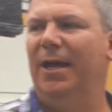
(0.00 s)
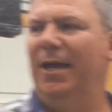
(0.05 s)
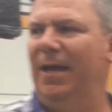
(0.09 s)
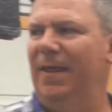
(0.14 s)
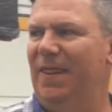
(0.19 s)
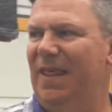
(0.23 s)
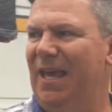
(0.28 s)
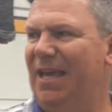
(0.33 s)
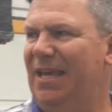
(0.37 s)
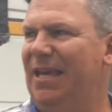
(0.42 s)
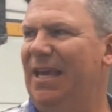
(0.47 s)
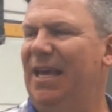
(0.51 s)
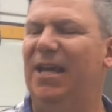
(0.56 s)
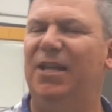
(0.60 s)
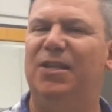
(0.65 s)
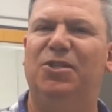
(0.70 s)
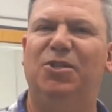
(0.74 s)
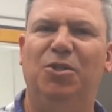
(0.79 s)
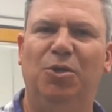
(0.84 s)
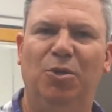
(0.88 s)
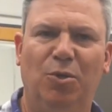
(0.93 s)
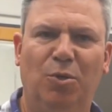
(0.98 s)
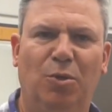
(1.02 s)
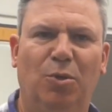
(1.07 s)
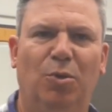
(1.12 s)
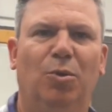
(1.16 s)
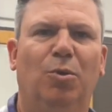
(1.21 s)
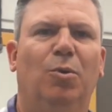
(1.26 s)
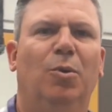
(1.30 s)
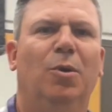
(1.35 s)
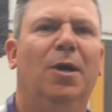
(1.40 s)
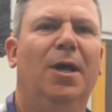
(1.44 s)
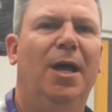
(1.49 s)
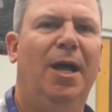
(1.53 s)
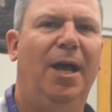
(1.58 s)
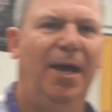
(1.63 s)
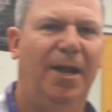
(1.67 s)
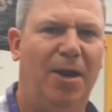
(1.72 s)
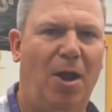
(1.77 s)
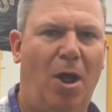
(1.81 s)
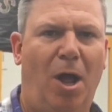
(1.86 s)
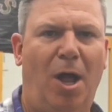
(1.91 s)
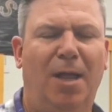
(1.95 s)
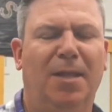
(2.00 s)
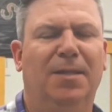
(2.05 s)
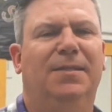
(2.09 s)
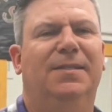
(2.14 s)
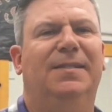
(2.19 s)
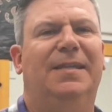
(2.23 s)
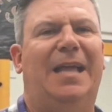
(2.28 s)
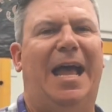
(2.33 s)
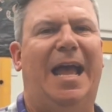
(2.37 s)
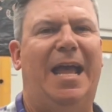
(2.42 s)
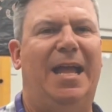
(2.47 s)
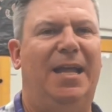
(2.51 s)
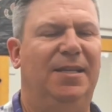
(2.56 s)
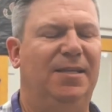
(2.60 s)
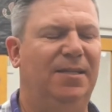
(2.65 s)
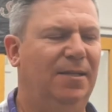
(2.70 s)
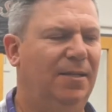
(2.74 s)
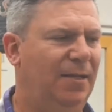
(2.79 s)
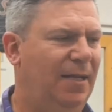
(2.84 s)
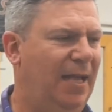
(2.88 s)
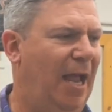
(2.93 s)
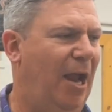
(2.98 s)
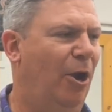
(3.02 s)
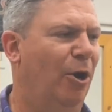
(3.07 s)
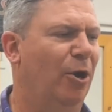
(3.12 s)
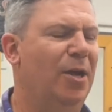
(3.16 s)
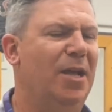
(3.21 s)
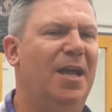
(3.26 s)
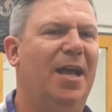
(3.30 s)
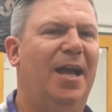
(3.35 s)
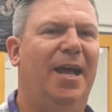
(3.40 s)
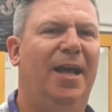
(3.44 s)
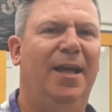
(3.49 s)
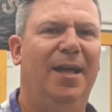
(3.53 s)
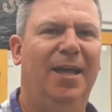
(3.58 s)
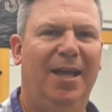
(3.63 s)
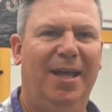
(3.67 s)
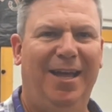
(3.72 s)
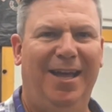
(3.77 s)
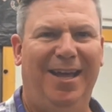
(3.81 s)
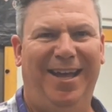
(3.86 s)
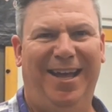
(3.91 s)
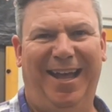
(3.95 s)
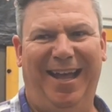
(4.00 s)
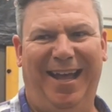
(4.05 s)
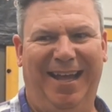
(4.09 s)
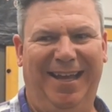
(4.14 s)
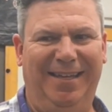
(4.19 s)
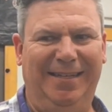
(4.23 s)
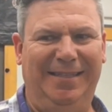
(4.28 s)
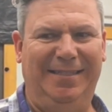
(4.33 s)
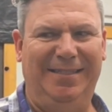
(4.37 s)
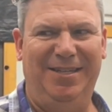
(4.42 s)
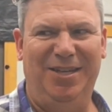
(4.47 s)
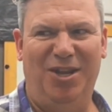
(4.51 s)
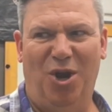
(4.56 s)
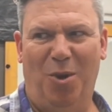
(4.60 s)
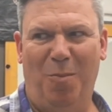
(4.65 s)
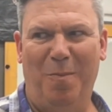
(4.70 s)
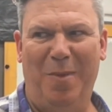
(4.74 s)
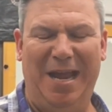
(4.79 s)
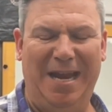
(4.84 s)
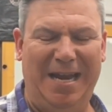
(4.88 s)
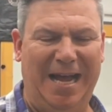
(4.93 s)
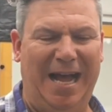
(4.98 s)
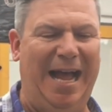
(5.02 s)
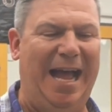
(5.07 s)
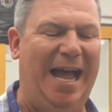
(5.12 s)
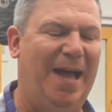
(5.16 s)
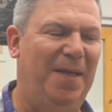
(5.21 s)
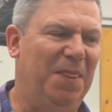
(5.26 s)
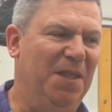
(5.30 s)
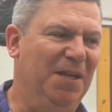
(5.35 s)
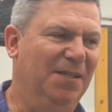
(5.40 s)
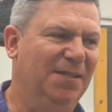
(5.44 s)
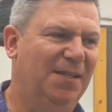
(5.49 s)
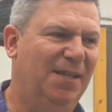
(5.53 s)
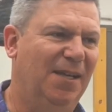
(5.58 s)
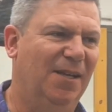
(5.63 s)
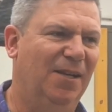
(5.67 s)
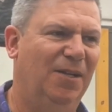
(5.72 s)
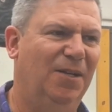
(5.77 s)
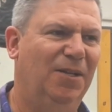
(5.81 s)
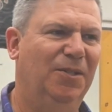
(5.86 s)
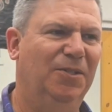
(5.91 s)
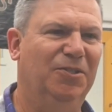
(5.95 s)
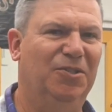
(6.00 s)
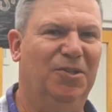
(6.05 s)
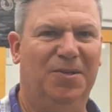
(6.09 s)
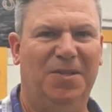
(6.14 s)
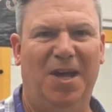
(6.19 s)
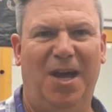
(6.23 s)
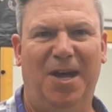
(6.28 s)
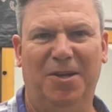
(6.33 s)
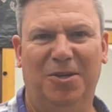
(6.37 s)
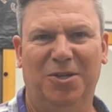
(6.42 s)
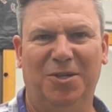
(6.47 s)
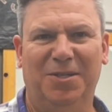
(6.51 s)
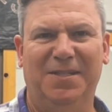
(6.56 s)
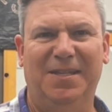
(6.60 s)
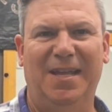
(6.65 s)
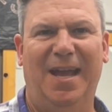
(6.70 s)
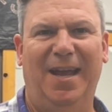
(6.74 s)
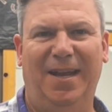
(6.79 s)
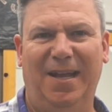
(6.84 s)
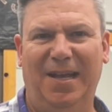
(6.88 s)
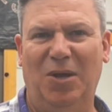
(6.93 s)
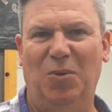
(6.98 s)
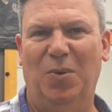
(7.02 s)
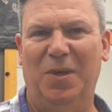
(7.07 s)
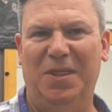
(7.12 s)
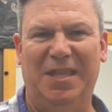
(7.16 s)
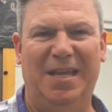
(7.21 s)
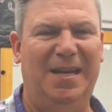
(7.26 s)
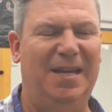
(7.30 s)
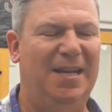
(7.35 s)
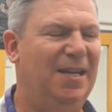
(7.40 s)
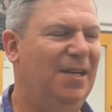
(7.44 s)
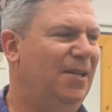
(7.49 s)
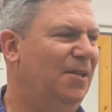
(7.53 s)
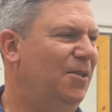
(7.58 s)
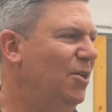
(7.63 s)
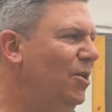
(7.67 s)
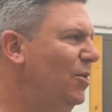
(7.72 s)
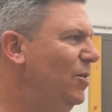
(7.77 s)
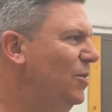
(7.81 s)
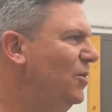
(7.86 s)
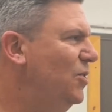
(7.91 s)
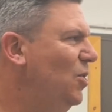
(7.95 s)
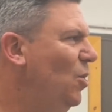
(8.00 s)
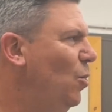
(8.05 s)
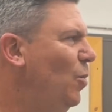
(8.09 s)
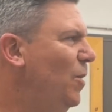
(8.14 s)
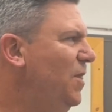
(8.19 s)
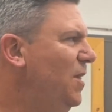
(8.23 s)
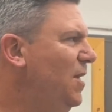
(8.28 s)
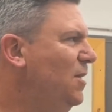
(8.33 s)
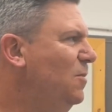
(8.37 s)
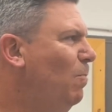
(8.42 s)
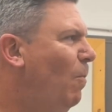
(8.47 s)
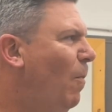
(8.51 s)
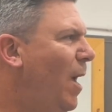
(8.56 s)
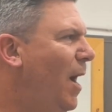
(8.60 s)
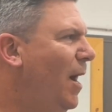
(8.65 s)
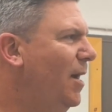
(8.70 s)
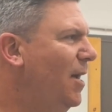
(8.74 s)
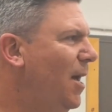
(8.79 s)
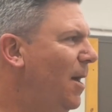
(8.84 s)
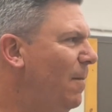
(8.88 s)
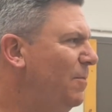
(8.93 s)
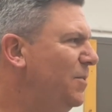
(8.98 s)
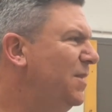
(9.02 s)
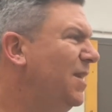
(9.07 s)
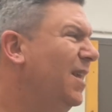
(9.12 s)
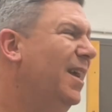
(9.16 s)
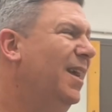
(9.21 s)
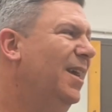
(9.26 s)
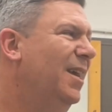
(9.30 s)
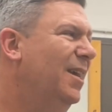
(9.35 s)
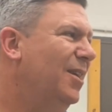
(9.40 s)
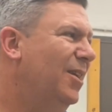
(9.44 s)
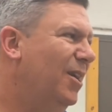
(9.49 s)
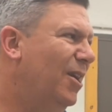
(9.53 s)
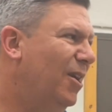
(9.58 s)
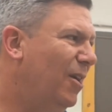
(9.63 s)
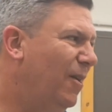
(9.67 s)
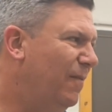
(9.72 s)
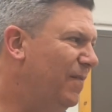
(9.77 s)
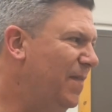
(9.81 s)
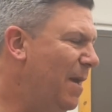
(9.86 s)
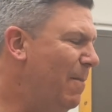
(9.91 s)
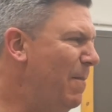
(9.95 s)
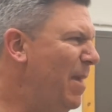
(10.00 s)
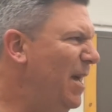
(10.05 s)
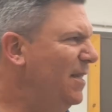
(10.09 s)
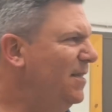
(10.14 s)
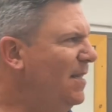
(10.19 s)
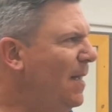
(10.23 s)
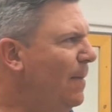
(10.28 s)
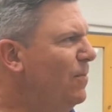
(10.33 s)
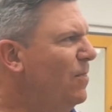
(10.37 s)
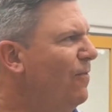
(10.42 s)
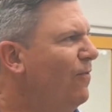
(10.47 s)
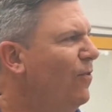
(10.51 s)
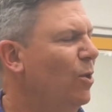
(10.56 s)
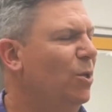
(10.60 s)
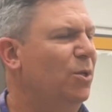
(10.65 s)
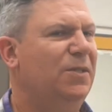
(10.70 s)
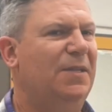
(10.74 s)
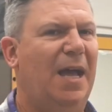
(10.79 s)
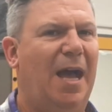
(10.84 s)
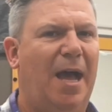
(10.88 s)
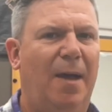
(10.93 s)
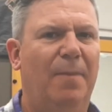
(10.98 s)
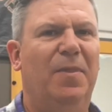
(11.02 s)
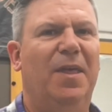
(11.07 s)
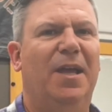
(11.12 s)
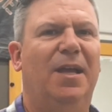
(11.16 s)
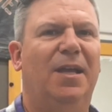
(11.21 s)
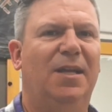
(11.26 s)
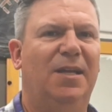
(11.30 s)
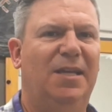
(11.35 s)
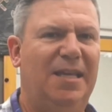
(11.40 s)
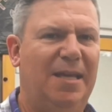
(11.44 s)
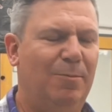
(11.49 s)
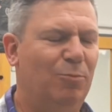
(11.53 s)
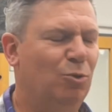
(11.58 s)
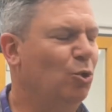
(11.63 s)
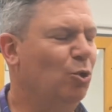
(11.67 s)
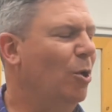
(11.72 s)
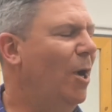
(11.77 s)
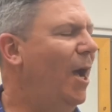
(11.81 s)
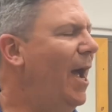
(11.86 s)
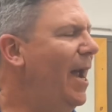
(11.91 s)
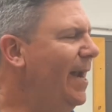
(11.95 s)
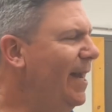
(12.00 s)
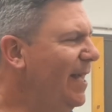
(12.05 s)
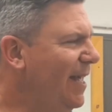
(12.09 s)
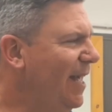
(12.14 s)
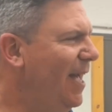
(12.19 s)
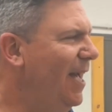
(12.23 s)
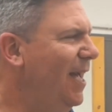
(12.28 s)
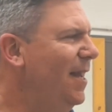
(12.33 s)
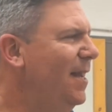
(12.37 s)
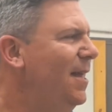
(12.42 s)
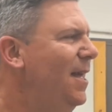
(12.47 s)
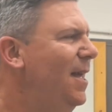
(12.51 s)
they get to an on-site area, and may not have the skills or the understanding of what they need to do. So with these mock-ups, if they mess up the first time, they can keep trying again,